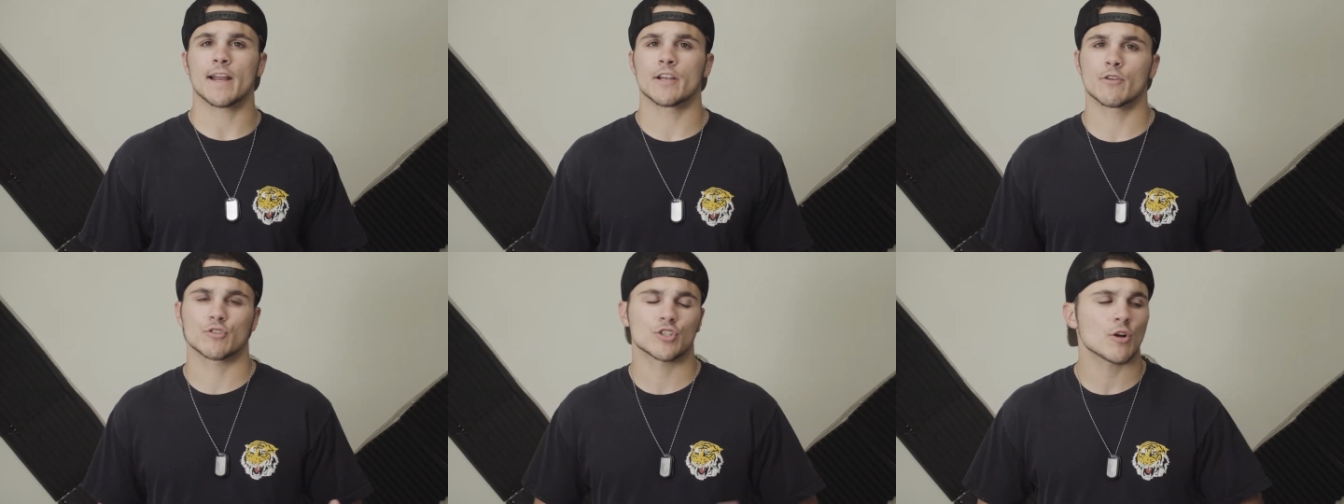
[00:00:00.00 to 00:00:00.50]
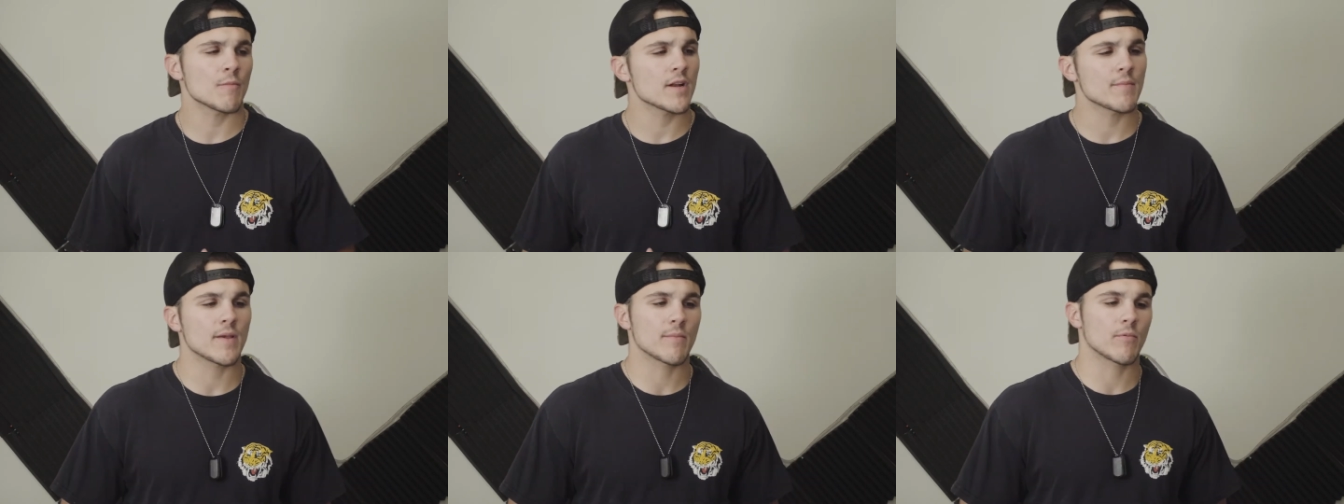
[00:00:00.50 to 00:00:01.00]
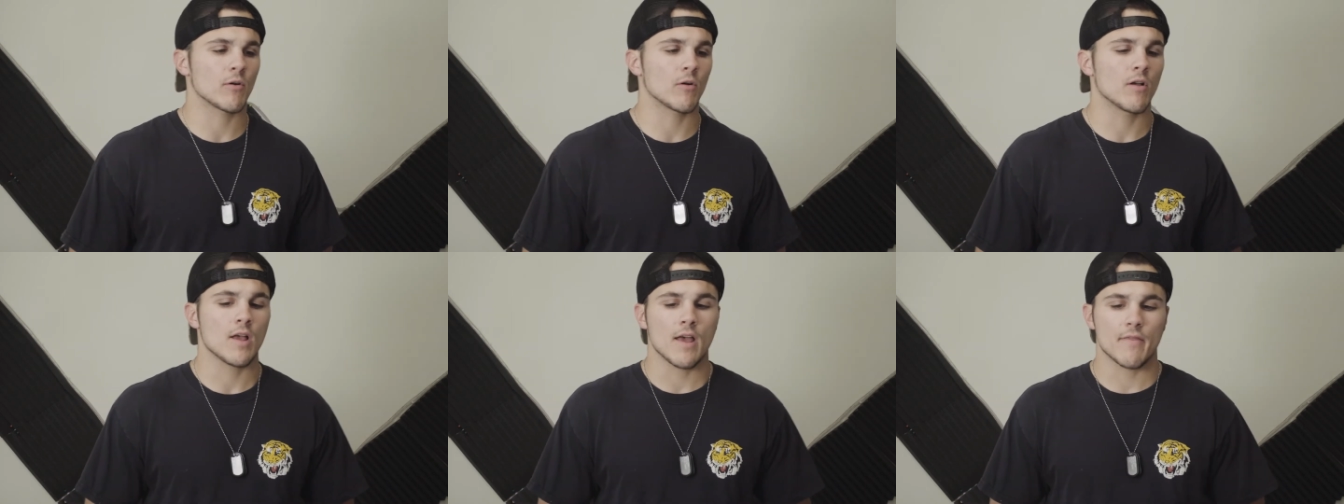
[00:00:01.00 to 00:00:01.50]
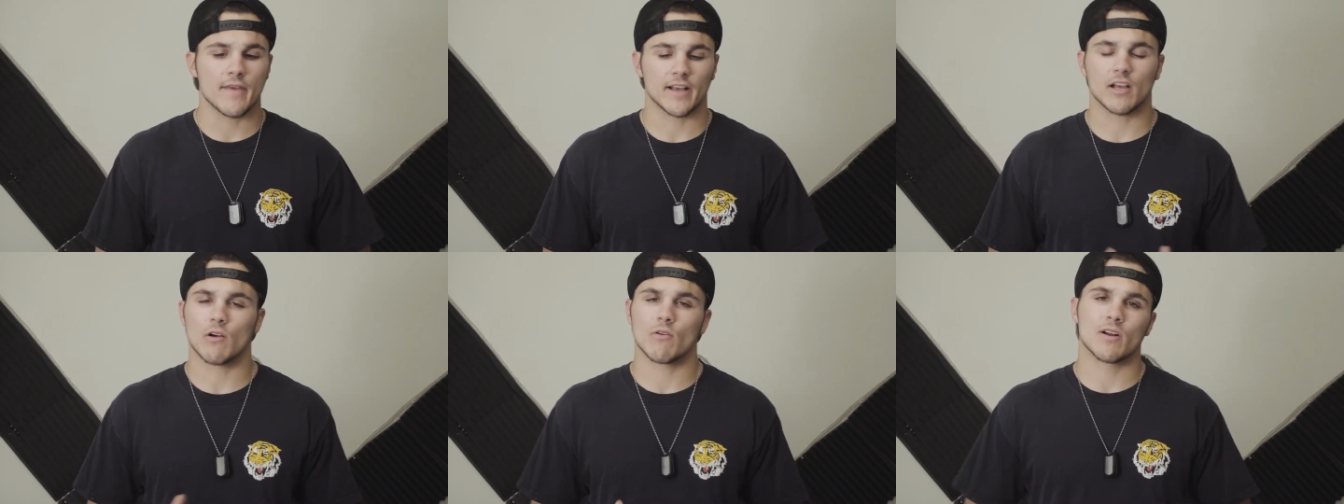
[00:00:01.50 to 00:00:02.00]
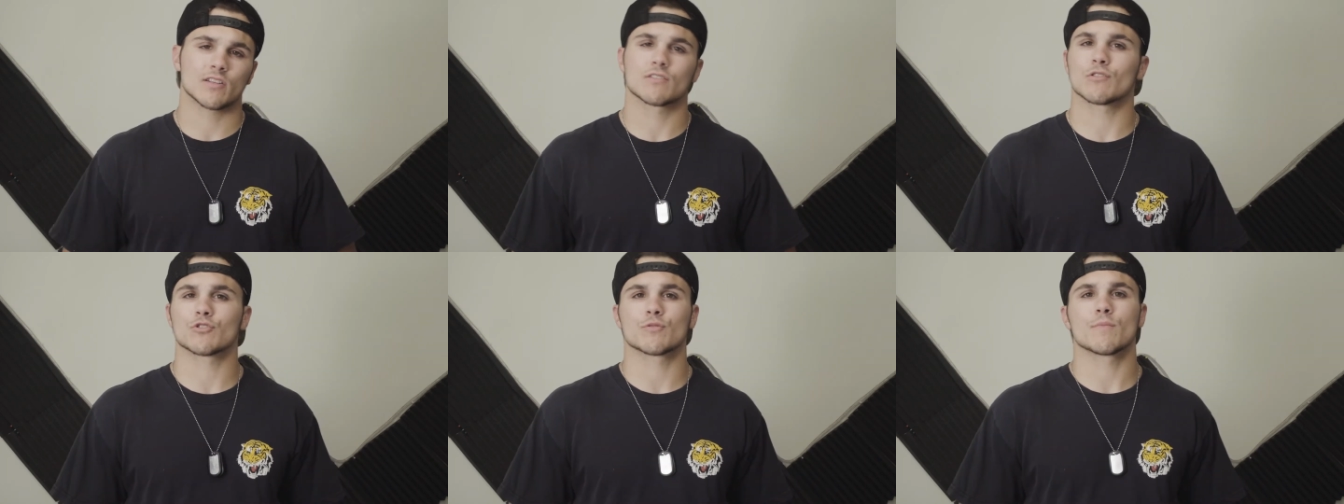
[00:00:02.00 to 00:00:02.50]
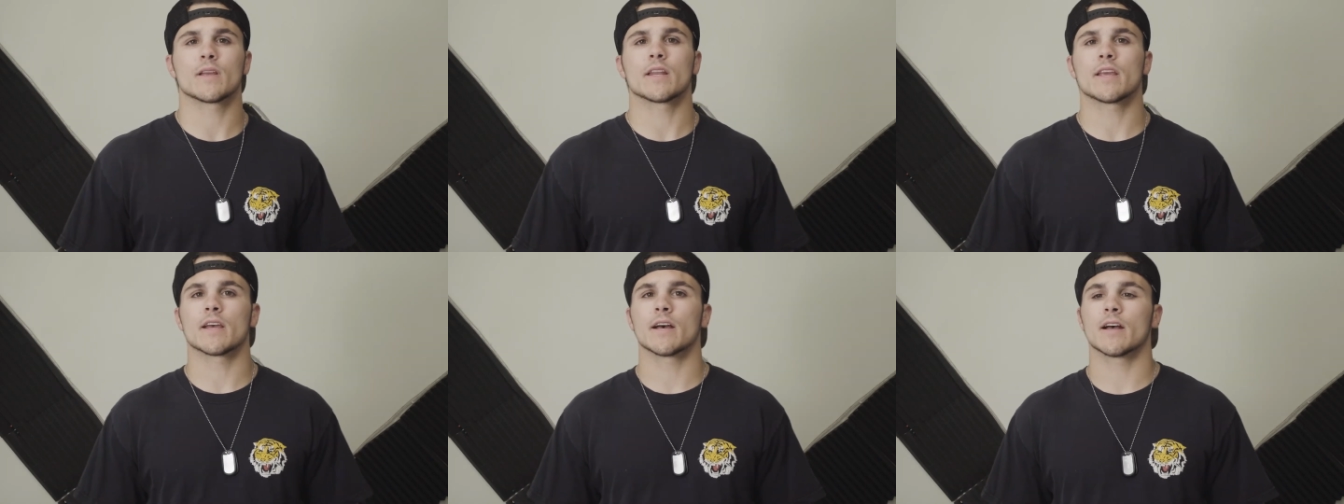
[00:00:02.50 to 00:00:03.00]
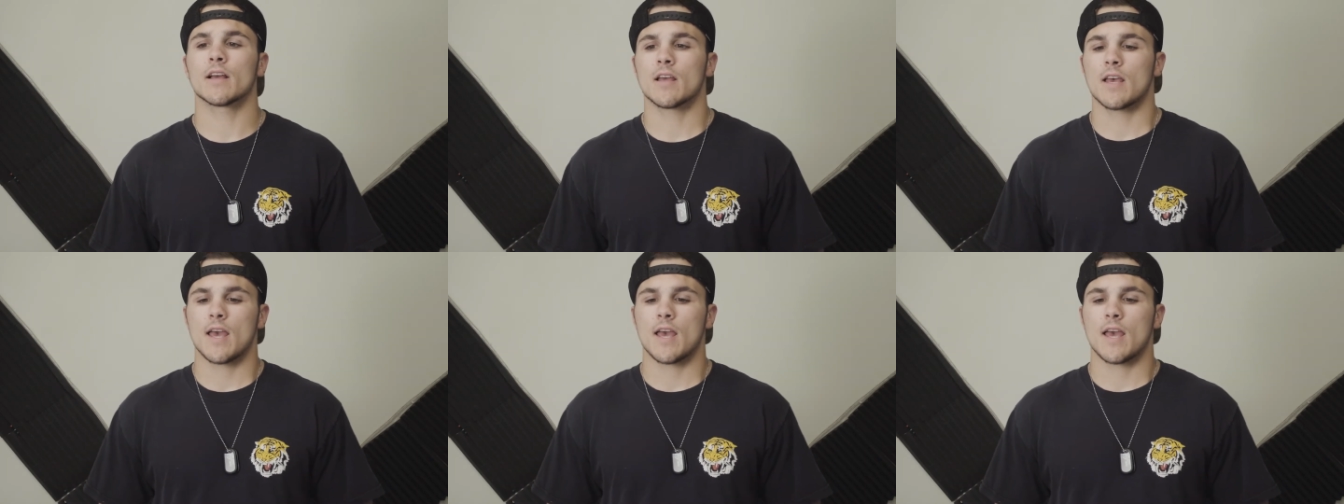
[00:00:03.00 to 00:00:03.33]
I know so many people that go on social media